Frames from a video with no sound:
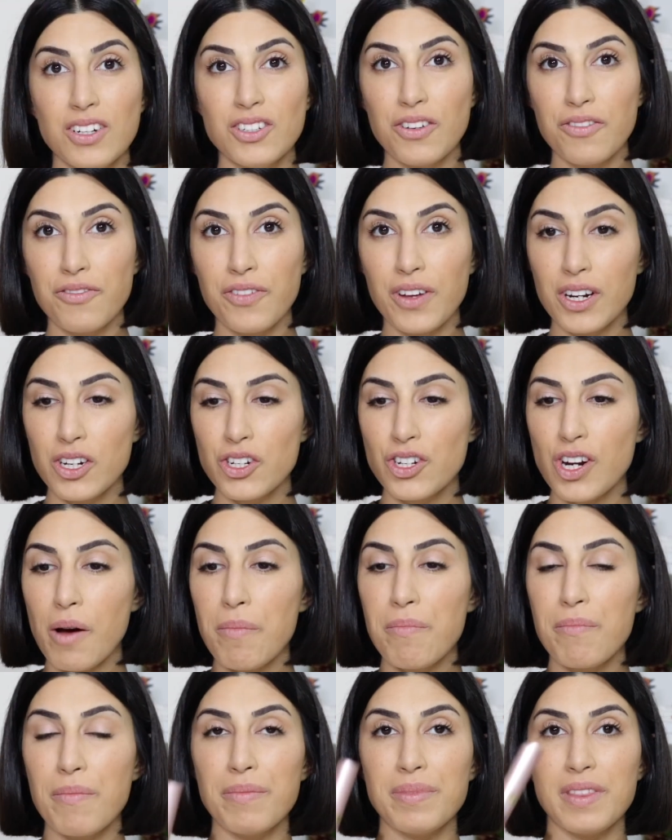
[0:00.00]
To finish
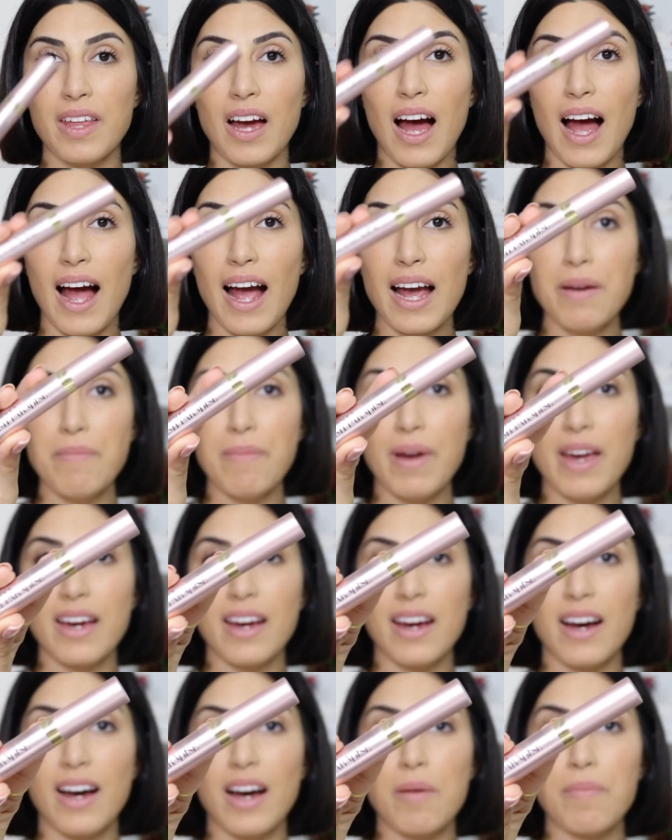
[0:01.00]
up the eye
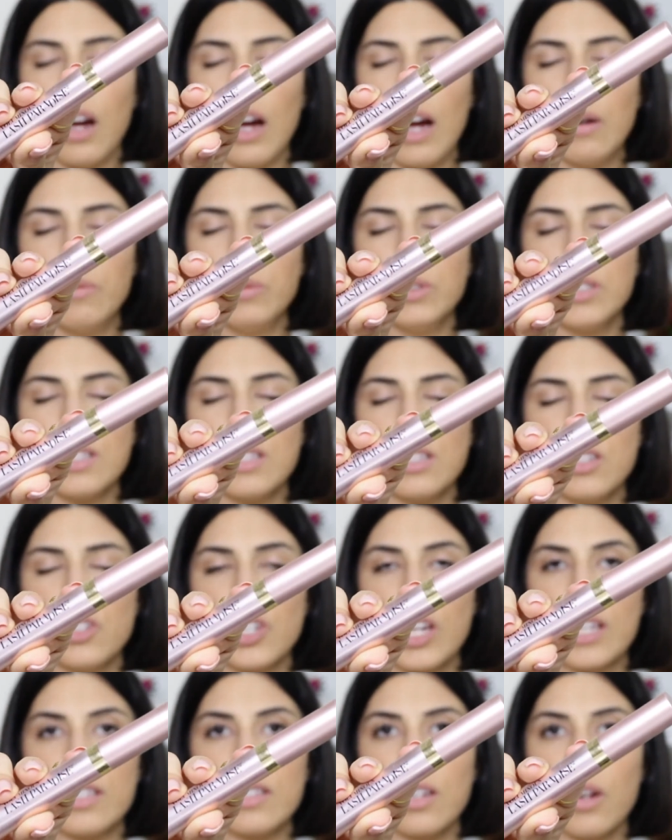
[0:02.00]
makeup, I would
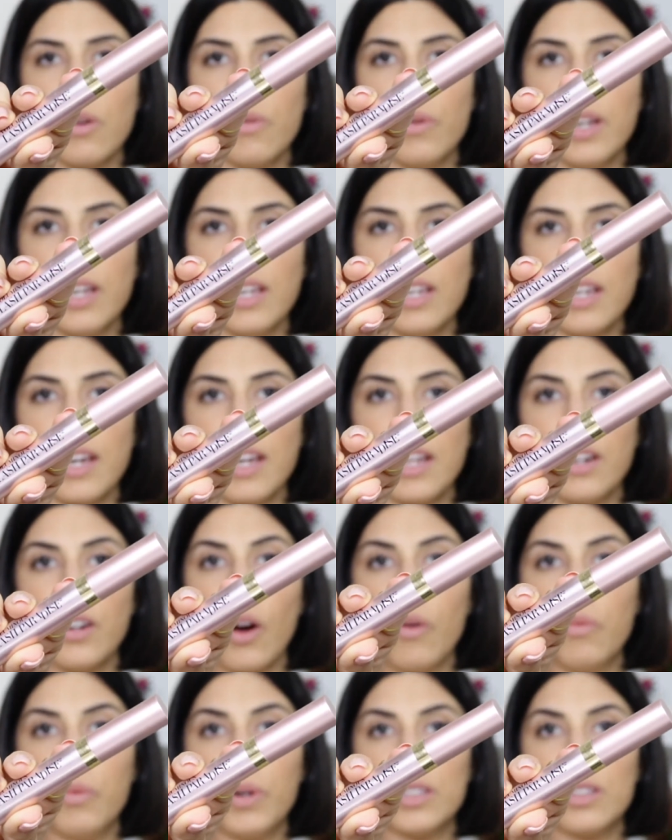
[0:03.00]
suggest going in
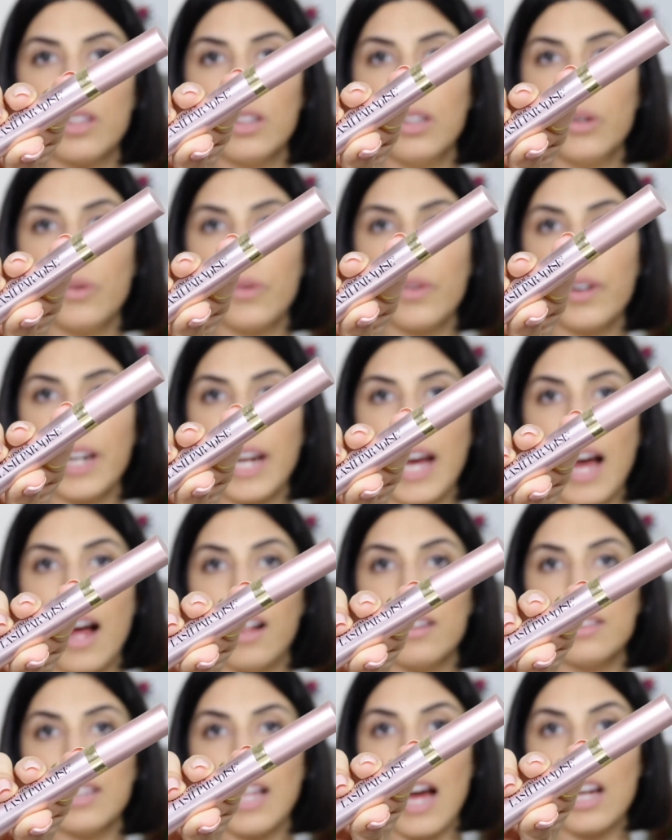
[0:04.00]
with
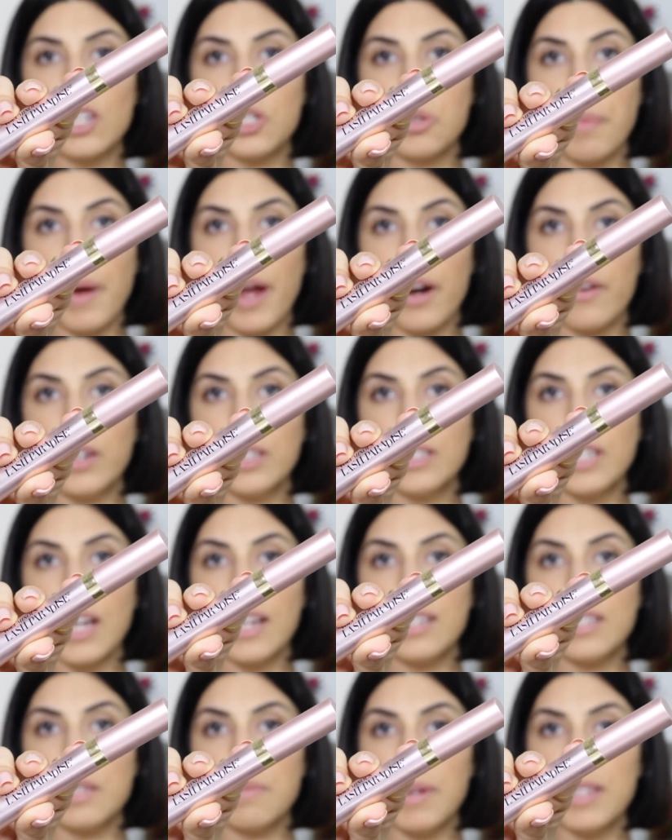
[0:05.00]
L'Oreal Lash
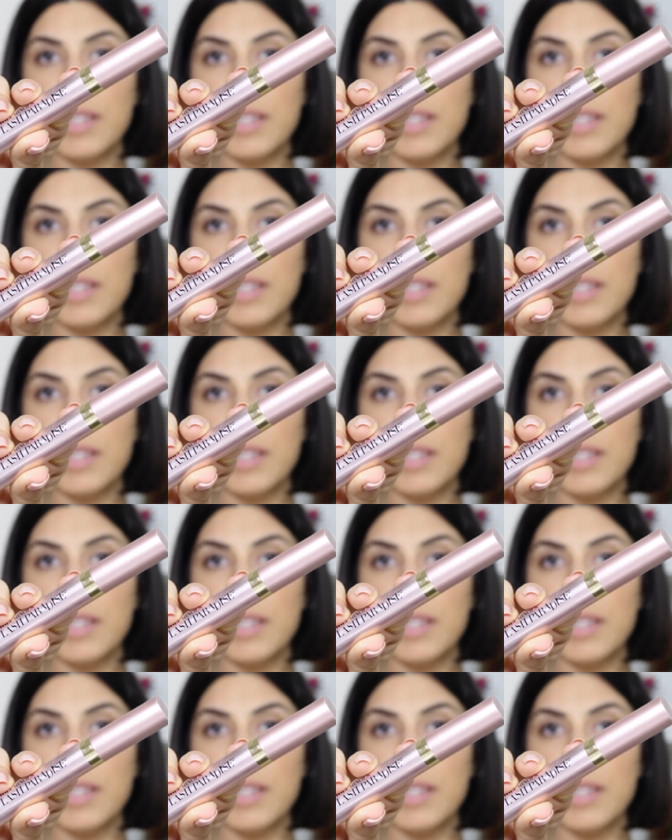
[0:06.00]
Paradise